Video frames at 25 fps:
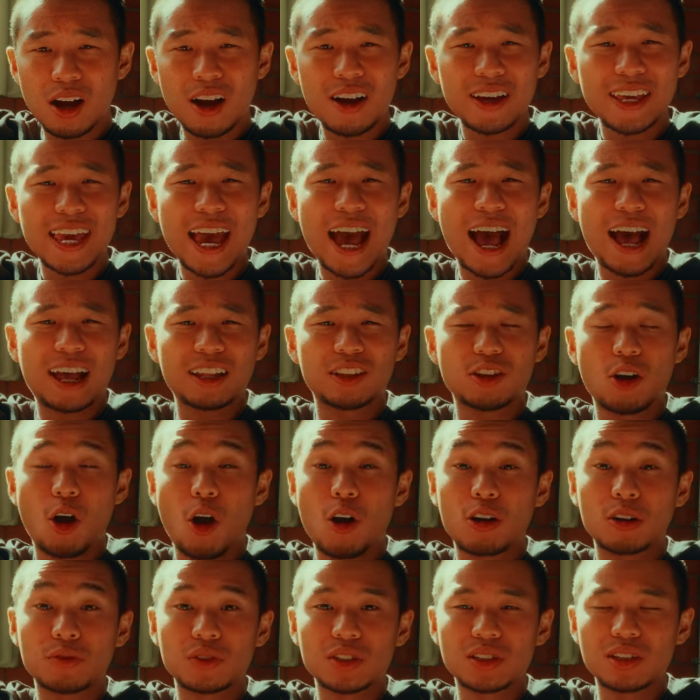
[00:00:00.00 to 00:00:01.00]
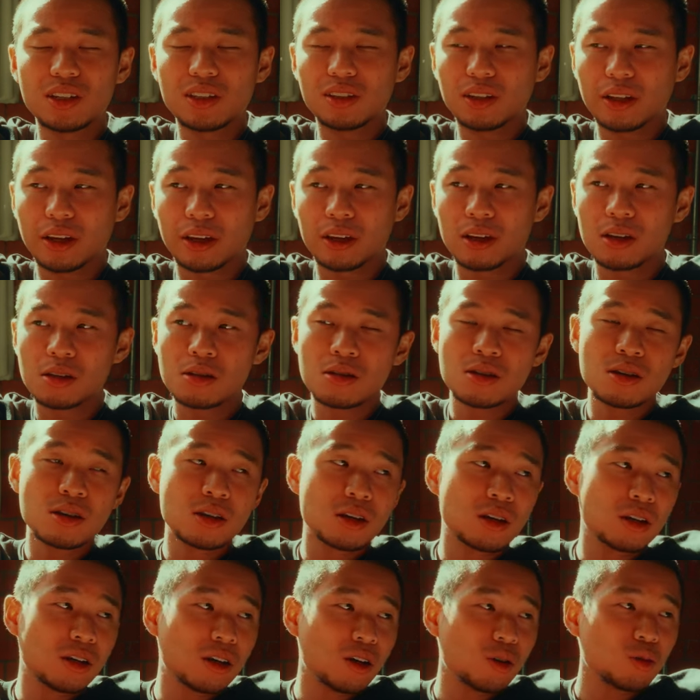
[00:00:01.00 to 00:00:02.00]
Oh yeah, the art of stealing.
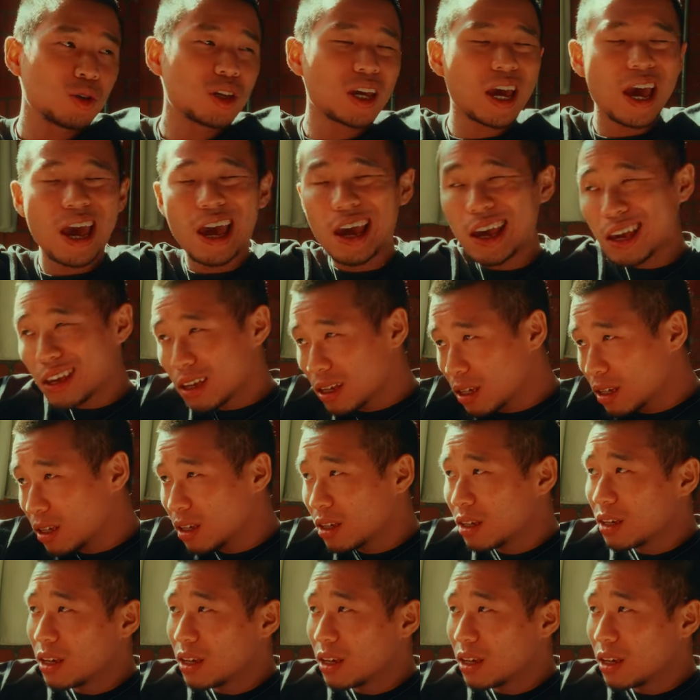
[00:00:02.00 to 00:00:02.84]
Okay,